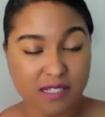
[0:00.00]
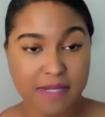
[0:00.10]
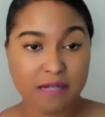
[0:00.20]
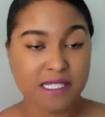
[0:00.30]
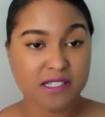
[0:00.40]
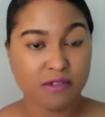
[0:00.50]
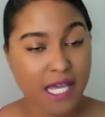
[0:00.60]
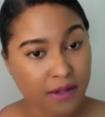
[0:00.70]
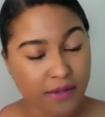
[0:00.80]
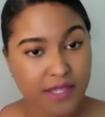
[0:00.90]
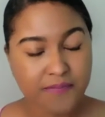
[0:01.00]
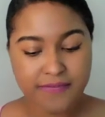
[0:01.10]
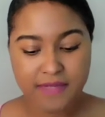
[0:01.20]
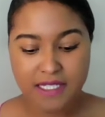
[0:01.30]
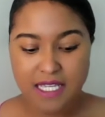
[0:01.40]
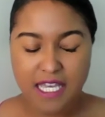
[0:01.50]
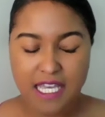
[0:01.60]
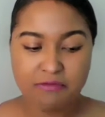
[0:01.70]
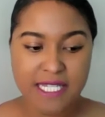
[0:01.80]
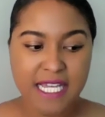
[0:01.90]
about mental health.
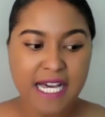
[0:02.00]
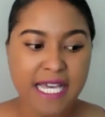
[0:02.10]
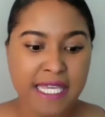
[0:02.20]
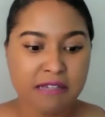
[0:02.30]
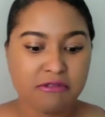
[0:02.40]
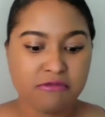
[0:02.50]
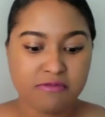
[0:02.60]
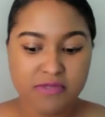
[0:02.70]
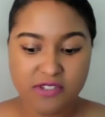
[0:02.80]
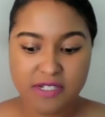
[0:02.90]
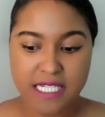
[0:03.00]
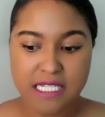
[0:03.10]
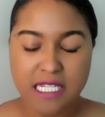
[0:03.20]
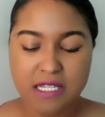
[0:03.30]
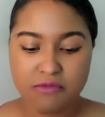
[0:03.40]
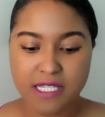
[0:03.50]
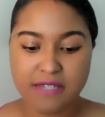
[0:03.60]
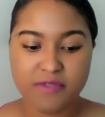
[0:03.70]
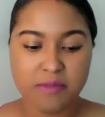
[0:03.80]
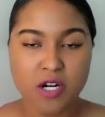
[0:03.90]
When I started
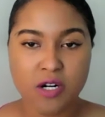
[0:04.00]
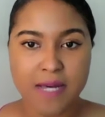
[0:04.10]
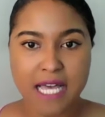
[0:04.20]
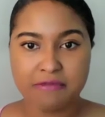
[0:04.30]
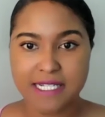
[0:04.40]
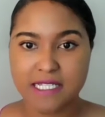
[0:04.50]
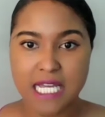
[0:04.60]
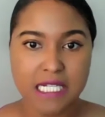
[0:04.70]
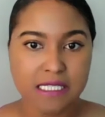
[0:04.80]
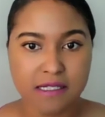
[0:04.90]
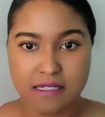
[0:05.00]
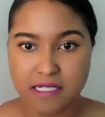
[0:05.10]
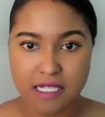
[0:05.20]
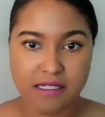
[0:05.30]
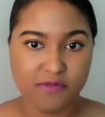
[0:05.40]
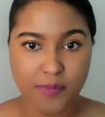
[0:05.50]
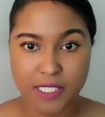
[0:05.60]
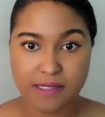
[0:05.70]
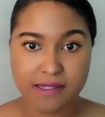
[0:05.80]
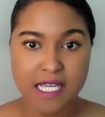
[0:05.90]
working from home, I read tons and tons of
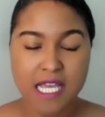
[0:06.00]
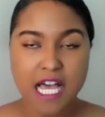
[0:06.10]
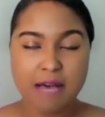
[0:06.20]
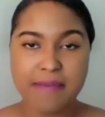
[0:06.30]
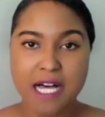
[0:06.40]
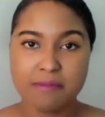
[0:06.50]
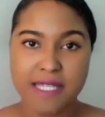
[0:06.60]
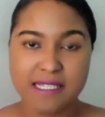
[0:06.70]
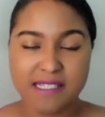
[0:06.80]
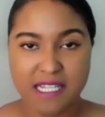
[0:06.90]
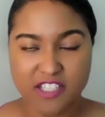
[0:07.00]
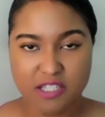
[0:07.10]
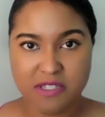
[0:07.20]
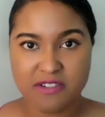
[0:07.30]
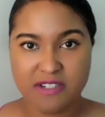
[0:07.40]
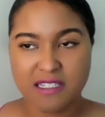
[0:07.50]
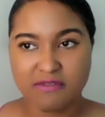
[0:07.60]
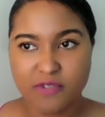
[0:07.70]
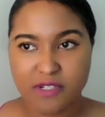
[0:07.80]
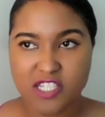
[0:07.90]
books about being a telecommuter. And
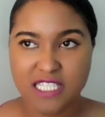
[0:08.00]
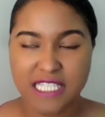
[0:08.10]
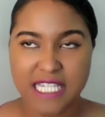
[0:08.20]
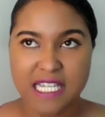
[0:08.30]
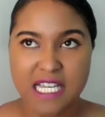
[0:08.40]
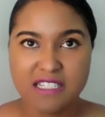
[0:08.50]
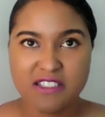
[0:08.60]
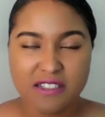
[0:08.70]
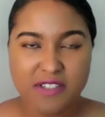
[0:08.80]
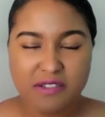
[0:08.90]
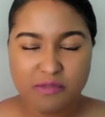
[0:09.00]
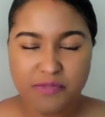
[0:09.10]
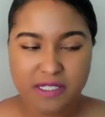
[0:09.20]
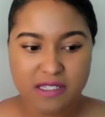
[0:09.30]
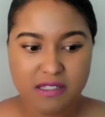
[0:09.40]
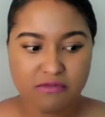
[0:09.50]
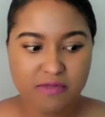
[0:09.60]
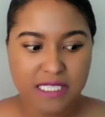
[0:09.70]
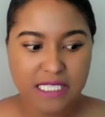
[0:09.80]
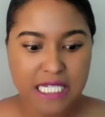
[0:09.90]
unfortunately, none of those books
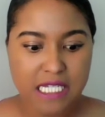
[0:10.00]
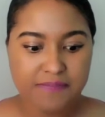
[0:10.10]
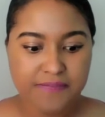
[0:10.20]
really